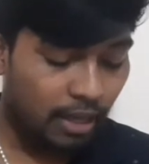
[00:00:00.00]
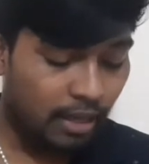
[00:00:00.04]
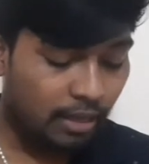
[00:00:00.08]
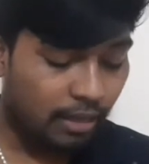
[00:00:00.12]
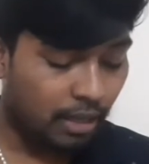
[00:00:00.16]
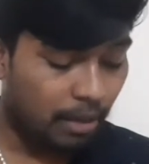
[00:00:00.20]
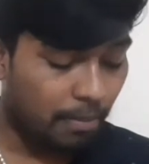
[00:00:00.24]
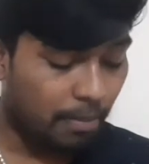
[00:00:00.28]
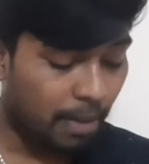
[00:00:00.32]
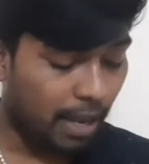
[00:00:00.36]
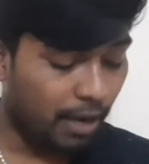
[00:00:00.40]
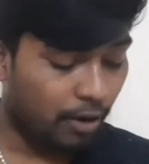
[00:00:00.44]

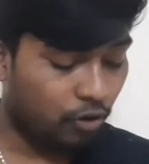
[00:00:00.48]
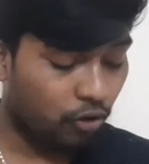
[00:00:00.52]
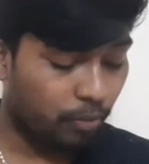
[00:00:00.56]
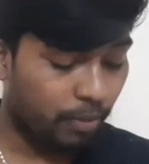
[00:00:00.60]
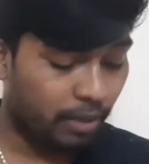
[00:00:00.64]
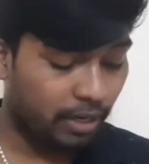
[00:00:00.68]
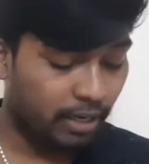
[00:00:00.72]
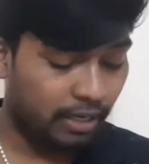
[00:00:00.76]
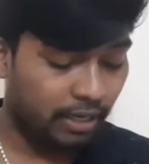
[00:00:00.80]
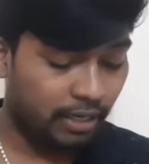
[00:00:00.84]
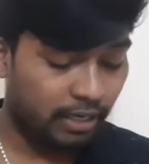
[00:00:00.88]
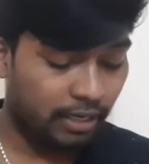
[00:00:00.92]
Then
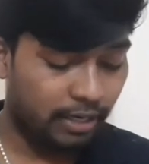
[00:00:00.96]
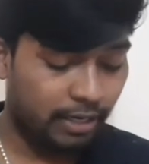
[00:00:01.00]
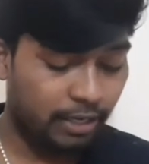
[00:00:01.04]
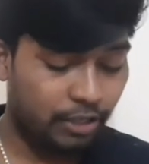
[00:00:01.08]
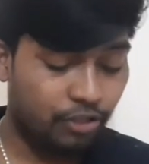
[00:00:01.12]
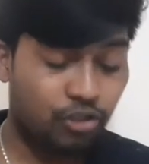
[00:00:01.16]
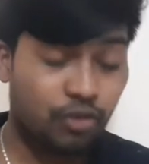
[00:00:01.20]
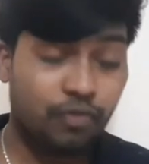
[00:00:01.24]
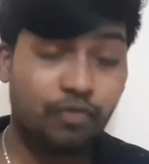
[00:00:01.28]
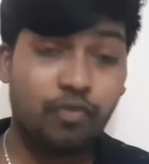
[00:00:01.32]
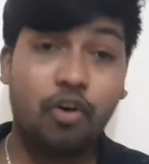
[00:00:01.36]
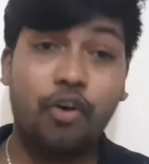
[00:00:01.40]
microbial
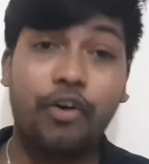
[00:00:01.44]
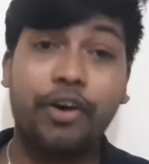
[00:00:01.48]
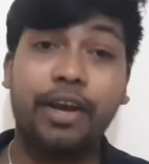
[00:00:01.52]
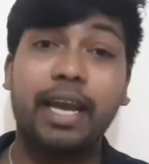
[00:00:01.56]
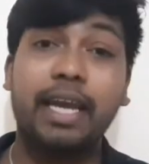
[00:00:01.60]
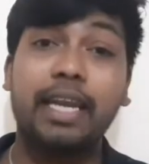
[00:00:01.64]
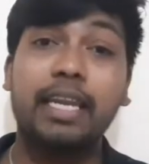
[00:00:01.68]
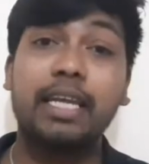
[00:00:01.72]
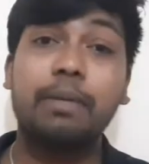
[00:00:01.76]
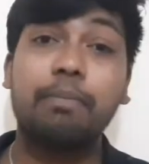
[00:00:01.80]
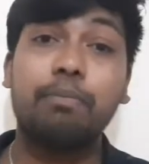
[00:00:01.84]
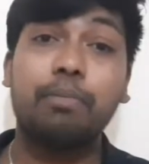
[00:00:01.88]
degradation of
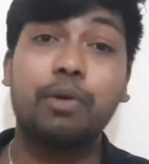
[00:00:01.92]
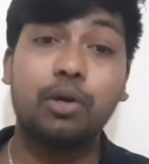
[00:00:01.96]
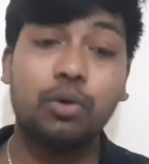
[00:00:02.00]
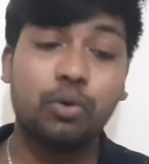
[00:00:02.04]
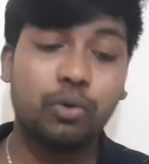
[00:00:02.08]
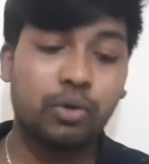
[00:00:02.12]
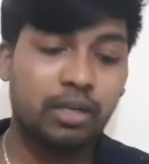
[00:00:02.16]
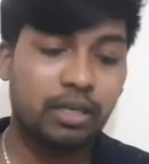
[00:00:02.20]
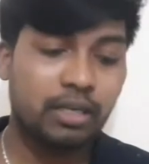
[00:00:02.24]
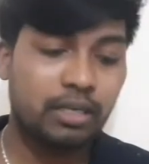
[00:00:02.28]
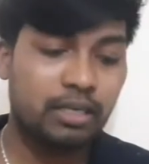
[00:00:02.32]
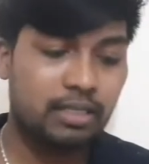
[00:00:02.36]
organic
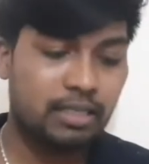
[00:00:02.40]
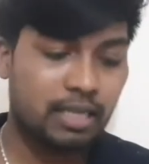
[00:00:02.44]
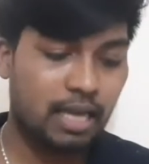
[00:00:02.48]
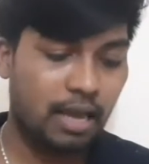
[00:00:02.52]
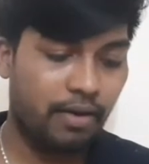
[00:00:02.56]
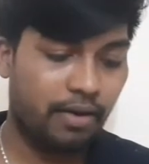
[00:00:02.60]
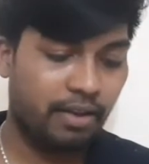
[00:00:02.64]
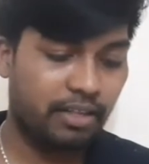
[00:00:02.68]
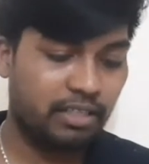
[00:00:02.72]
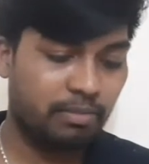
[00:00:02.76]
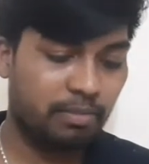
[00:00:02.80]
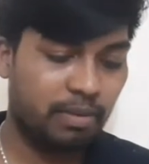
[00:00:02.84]
pollutants
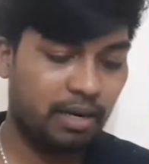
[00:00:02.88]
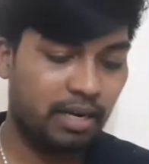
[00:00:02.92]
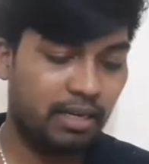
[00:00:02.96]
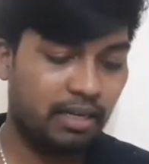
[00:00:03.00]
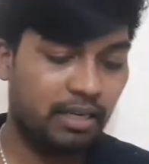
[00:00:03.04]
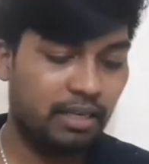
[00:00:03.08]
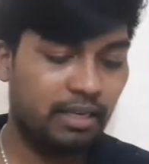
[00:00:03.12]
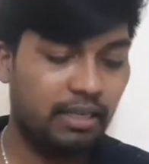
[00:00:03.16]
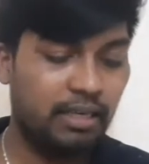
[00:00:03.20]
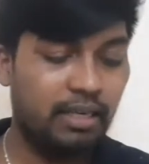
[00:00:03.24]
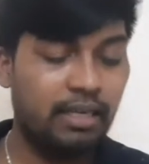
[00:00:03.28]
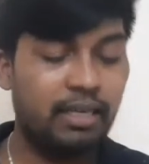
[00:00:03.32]
I
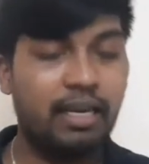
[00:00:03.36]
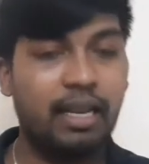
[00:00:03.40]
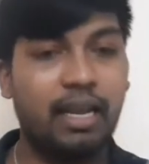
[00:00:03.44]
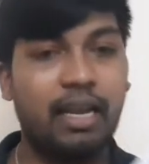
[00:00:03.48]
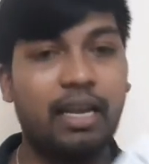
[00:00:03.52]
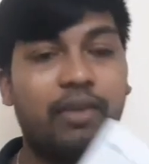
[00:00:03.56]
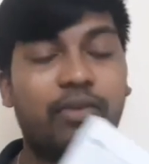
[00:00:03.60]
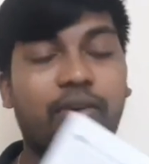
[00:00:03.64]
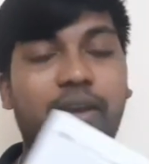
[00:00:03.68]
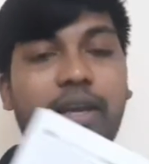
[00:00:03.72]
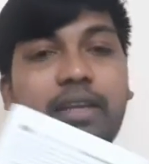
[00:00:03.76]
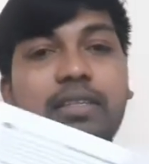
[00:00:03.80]
explained in
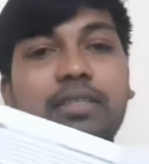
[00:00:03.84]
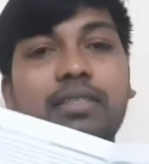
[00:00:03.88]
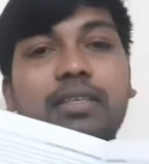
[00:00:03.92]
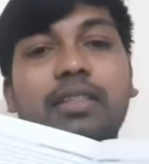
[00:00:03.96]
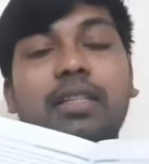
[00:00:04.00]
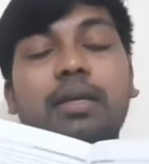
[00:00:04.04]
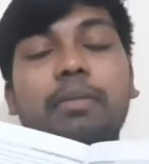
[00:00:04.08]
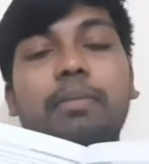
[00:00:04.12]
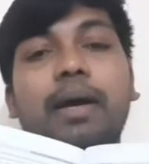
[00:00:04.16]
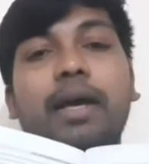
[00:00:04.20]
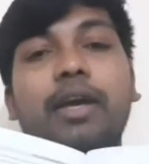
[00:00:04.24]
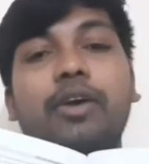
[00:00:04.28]
detail. You can see
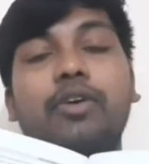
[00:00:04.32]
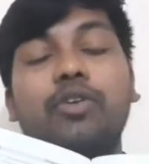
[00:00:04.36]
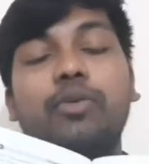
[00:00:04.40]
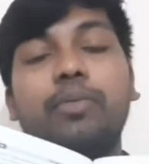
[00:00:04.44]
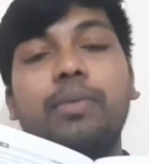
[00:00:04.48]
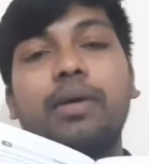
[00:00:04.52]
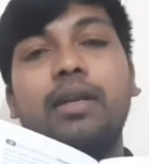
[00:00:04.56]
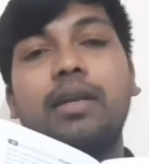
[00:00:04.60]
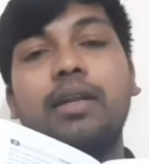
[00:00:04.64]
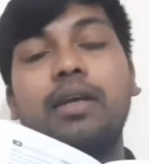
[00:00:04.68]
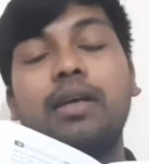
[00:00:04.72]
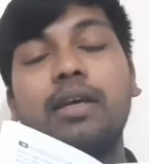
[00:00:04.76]
the
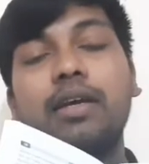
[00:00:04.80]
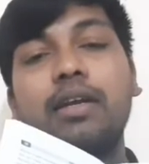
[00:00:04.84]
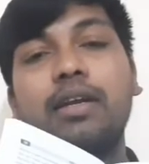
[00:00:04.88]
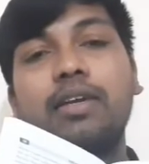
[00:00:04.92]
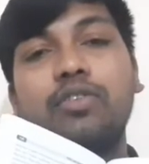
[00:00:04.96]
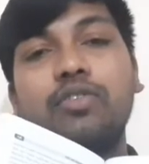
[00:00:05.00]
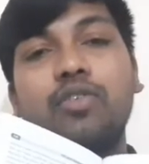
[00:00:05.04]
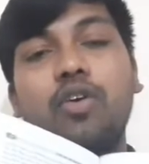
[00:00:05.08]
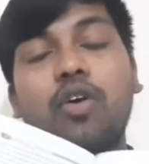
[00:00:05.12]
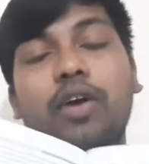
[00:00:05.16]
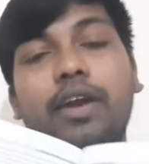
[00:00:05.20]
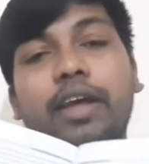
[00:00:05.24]
microbial
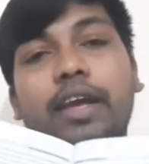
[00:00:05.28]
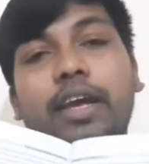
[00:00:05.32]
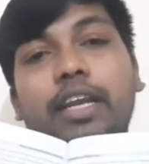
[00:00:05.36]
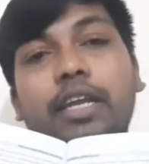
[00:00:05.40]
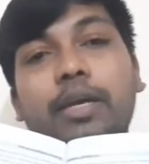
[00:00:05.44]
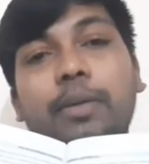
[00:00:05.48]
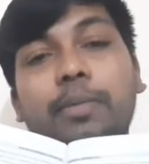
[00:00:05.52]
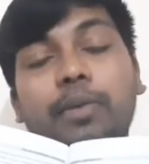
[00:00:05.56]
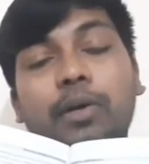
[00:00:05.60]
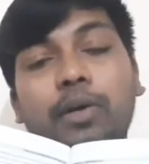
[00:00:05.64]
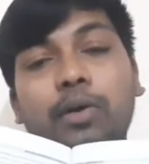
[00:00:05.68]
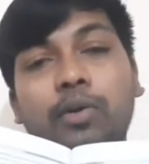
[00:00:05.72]

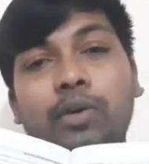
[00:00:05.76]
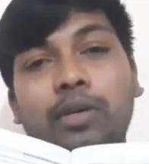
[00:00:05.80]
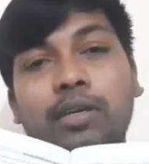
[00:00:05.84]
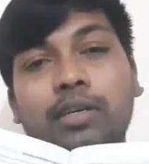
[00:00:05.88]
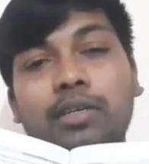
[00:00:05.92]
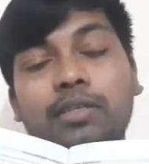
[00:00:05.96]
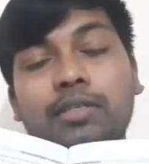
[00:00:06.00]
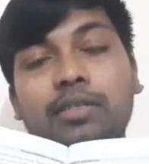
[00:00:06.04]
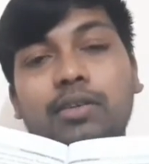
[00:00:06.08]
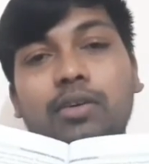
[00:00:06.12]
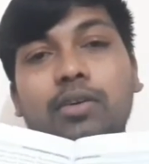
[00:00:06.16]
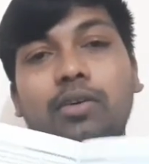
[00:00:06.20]
organic pollutants,